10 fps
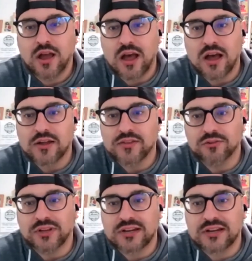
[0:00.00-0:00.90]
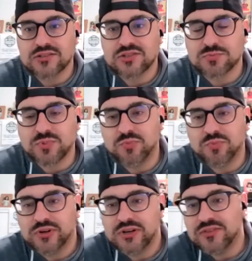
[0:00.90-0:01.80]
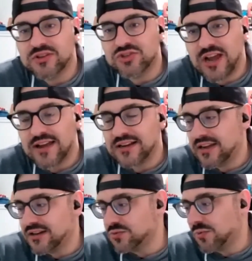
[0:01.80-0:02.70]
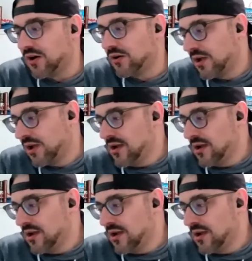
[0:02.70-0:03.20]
the link has just been put in the chat again as well.